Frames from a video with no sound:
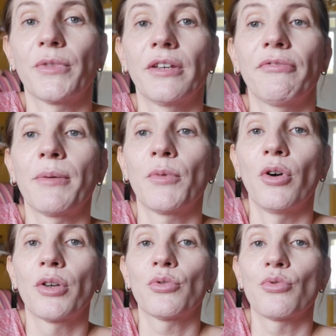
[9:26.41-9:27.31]
If I'm
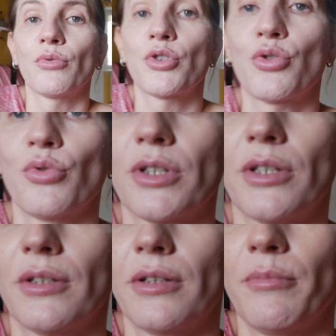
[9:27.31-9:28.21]
going to shoot
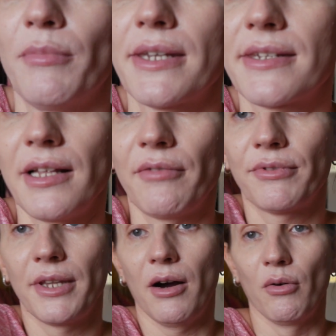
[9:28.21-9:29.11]
myself
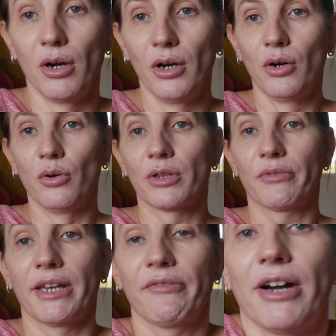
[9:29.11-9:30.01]
now on
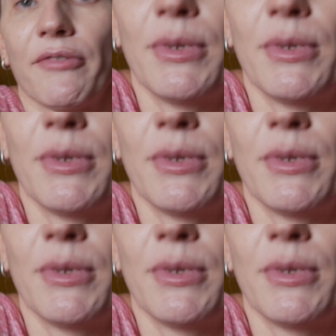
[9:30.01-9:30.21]
25